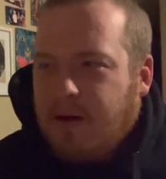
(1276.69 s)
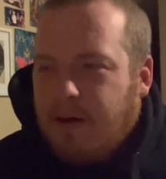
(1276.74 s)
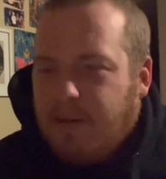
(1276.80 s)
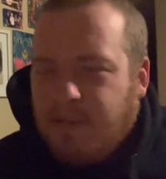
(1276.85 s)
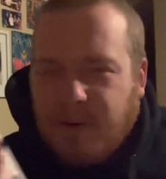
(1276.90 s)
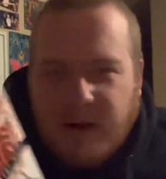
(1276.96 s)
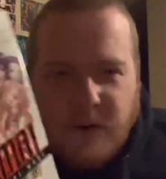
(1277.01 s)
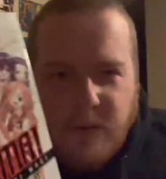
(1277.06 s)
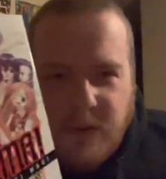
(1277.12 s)

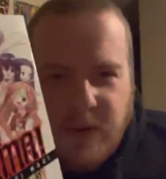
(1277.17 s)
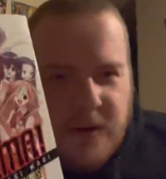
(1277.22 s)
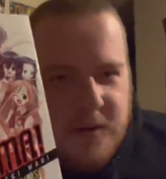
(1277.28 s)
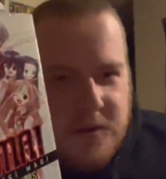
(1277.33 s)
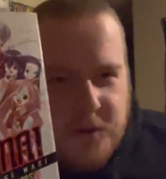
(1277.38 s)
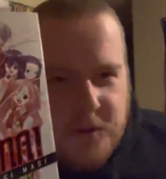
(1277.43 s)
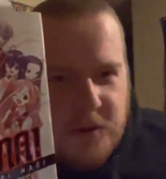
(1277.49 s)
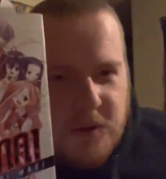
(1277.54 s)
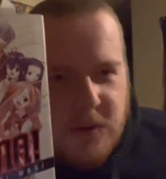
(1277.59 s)
By the way, the
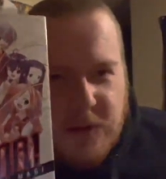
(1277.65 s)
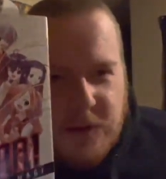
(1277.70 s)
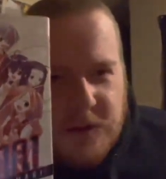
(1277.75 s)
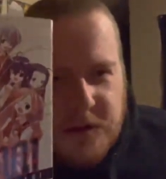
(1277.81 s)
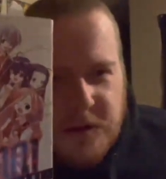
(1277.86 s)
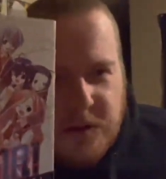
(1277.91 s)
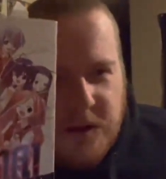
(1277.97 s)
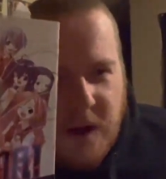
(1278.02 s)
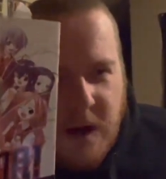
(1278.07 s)

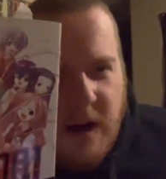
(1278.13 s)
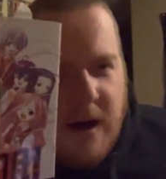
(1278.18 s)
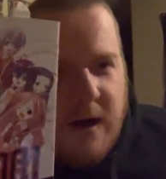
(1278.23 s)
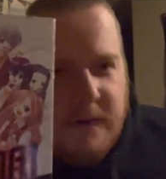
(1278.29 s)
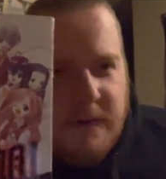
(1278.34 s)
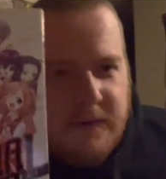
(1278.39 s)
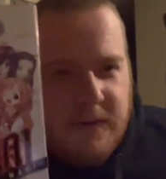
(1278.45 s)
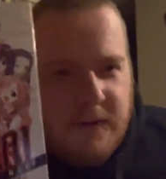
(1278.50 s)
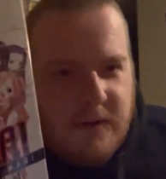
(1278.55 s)
story's
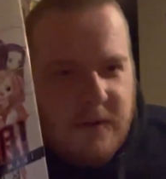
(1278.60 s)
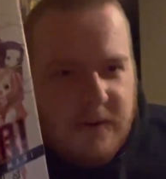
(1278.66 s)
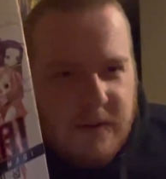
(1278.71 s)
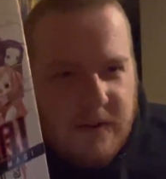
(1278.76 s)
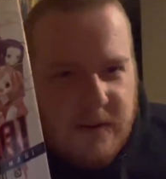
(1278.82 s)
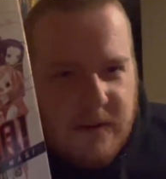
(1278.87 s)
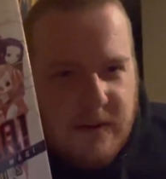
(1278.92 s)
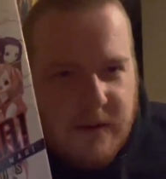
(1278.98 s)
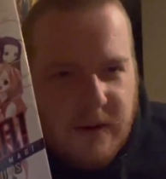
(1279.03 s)

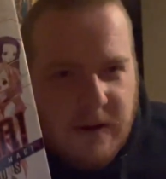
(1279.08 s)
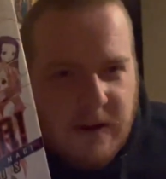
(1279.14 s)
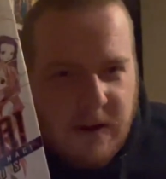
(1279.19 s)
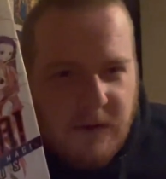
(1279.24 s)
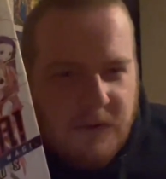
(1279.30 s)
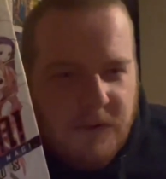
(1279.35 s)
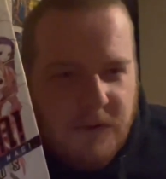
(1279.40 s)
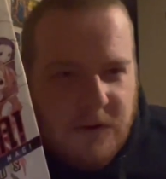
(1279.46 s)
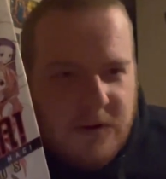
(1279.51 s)
awful, like
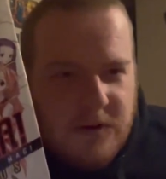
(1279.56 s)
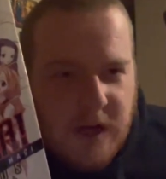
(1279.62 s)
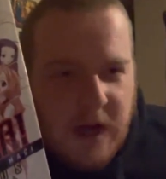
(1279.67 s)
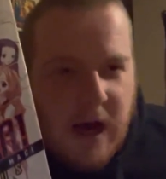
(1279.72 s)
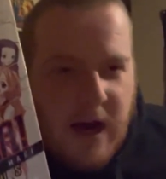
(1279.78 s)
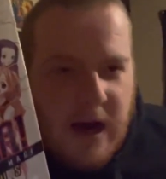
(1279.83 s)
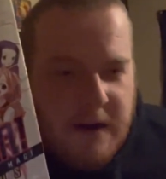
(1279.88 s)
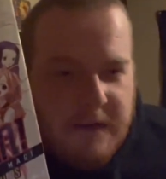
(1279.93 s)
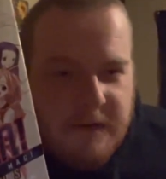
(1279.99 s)
the first
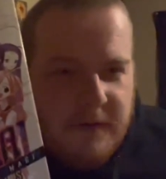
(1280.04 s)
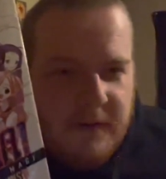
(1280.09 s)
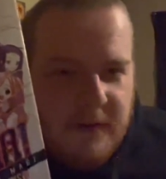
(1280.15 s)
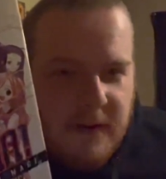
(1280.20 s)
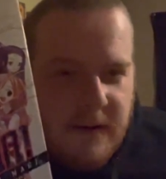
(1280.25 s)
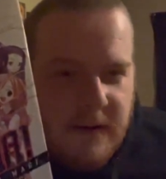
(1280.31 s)
half.